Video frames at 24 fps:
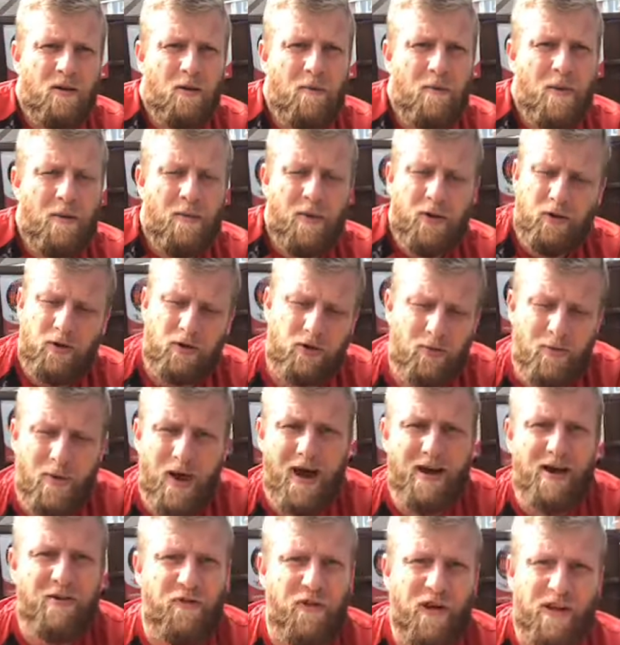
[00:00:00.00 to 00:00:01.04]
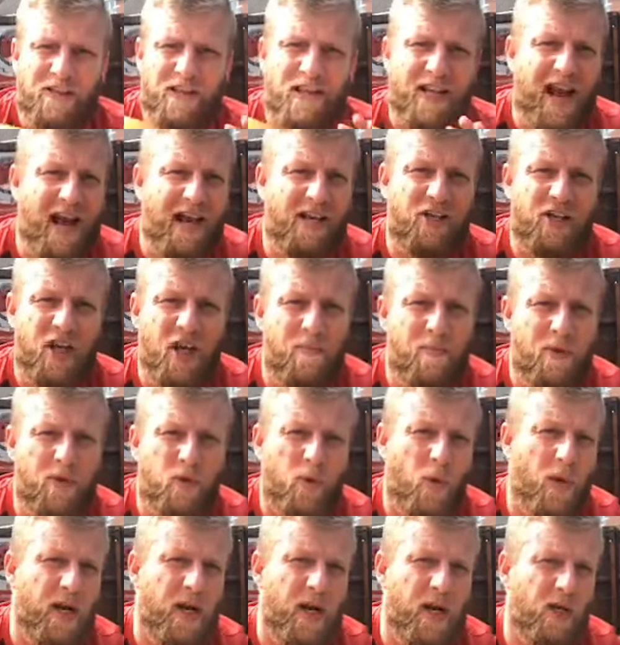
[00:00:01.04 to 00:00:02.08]
Remember, it doesn't matter if you had to catch it in
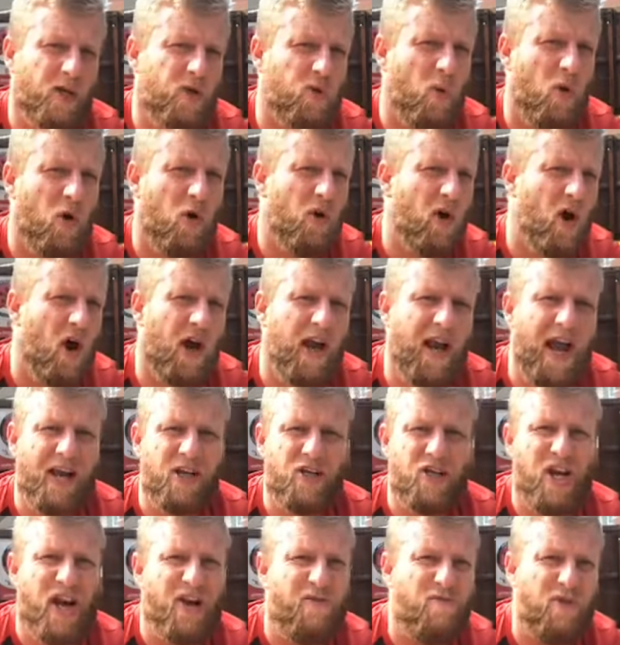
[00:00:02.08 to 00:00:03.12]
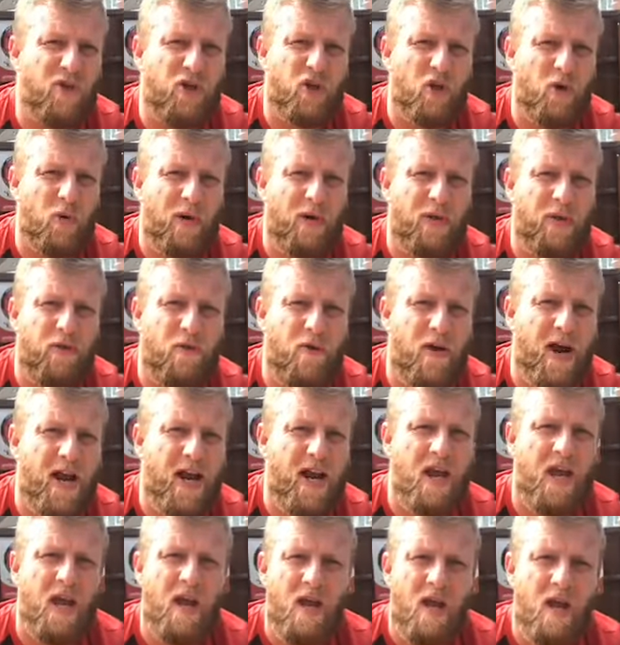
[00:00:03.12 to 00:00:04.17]
between each one or catch it every two or
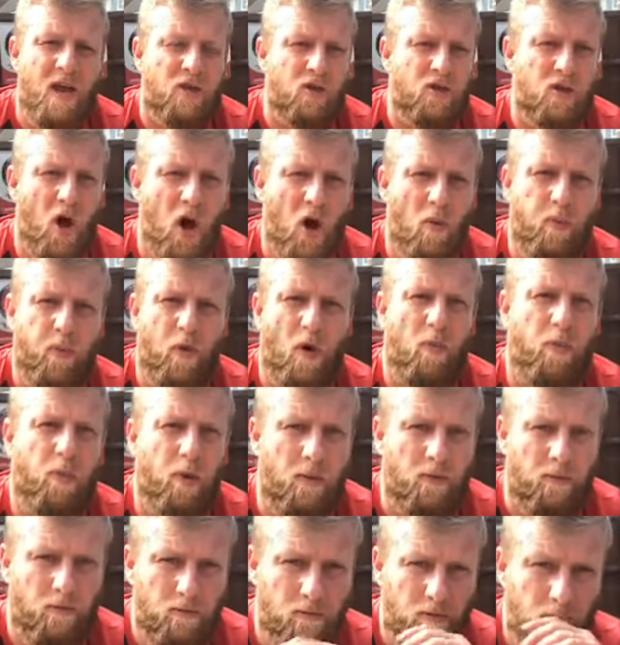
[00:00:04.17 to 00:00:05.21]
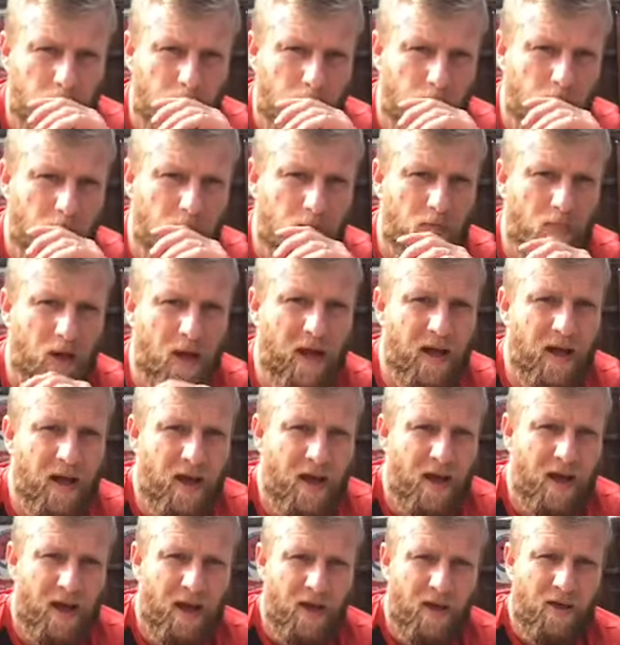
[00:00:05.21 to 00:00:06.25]
three. It's not a problem.
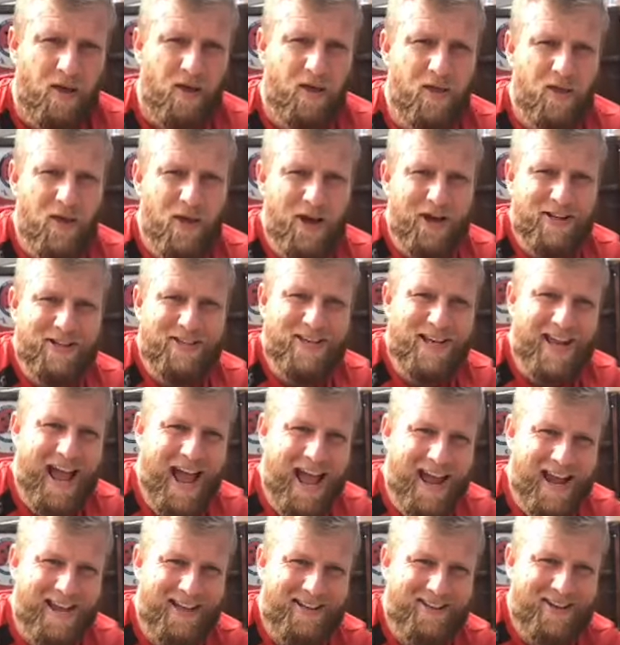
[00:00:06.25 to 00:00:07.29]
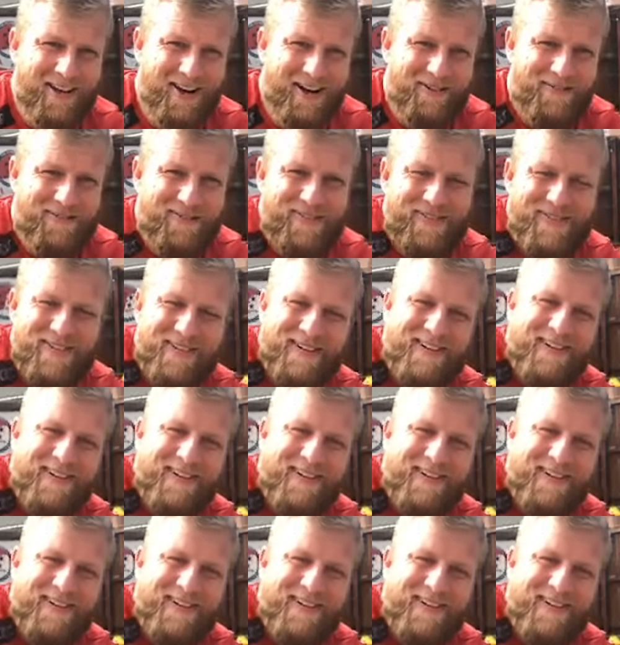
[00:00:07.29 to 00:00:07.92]
38, Tom.